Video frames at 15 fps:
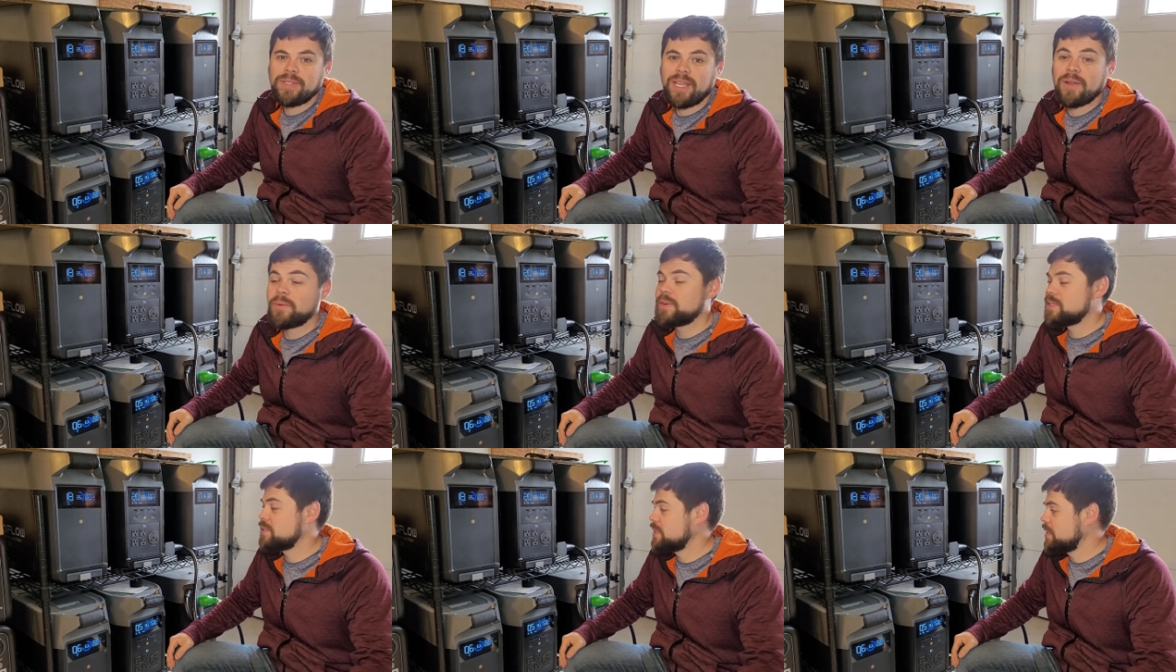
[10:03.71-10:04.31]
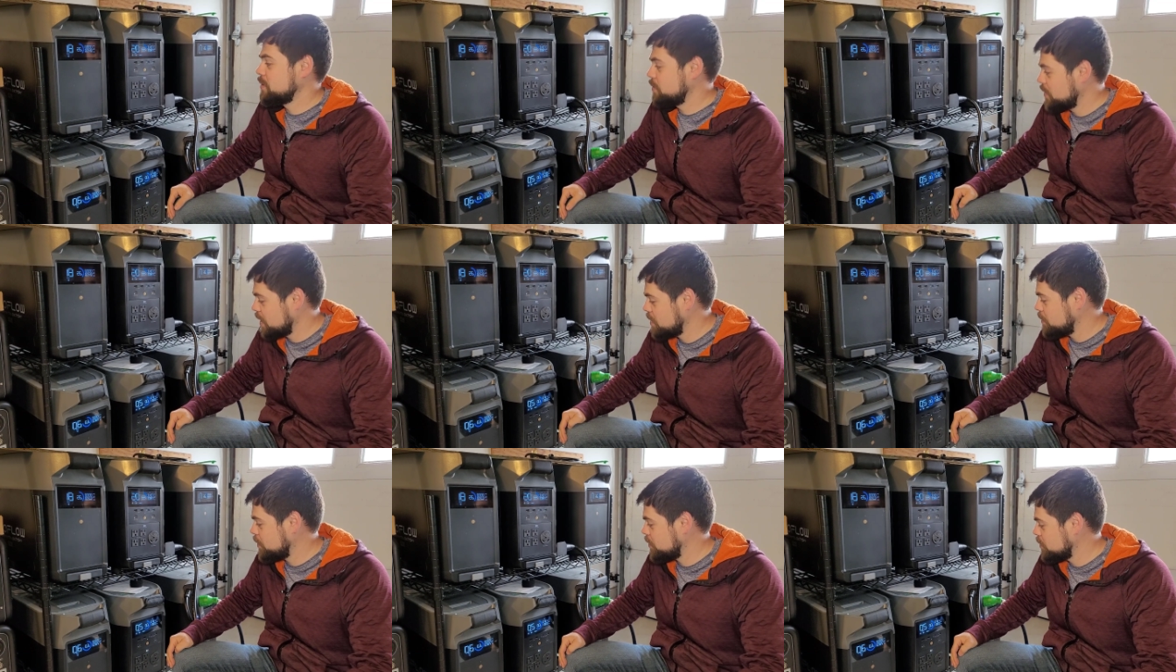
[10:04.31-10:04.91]
It was
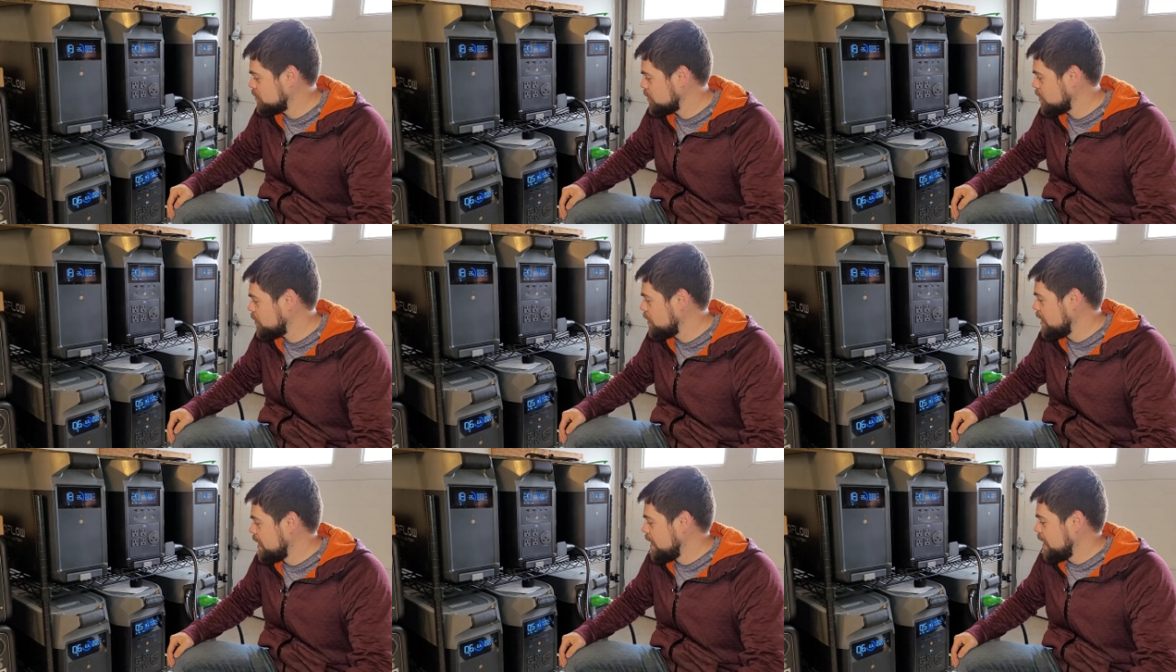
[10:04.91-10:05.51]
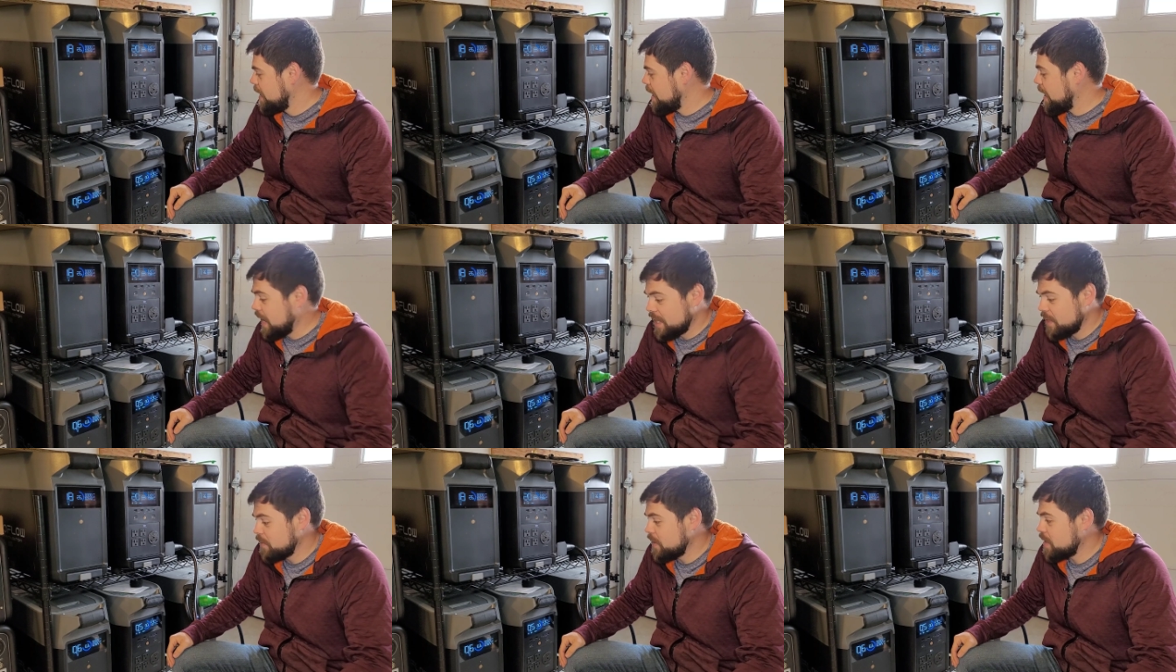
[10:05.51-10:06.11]
incredible. So I
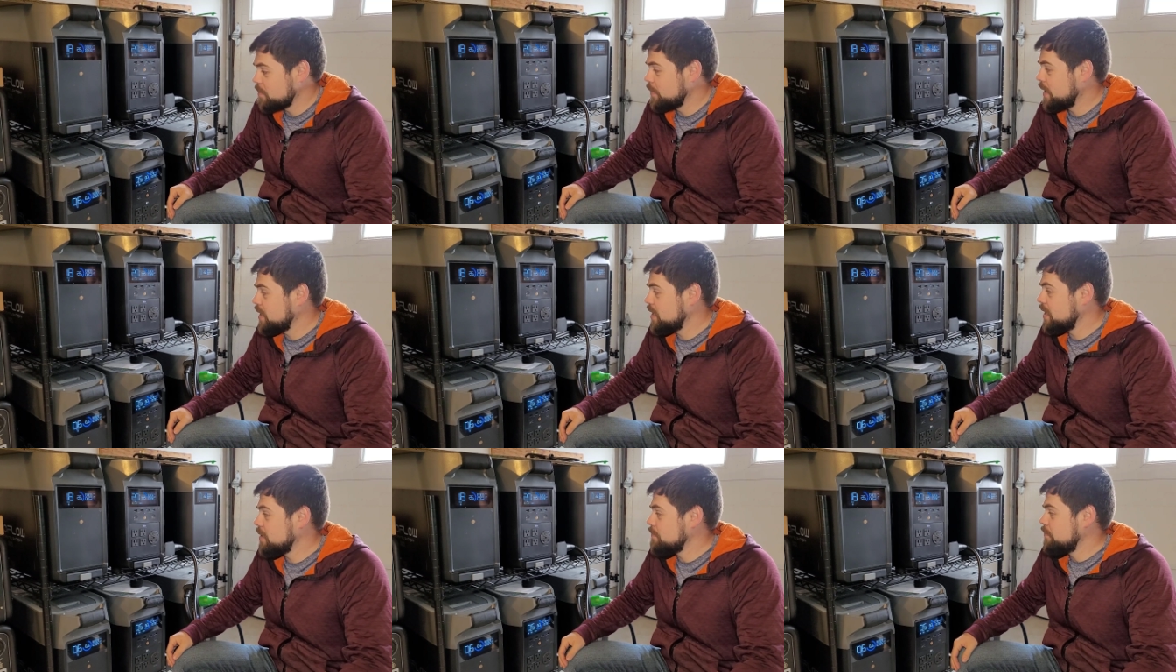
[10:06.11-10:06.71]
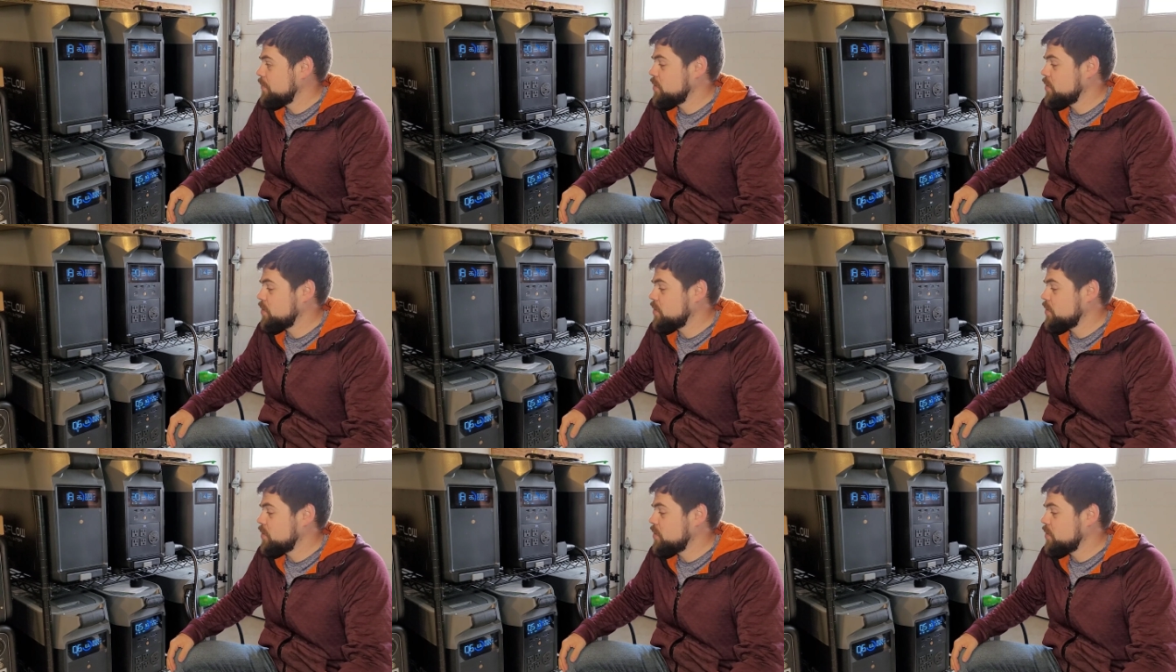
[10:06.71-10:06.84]
highly recommend it.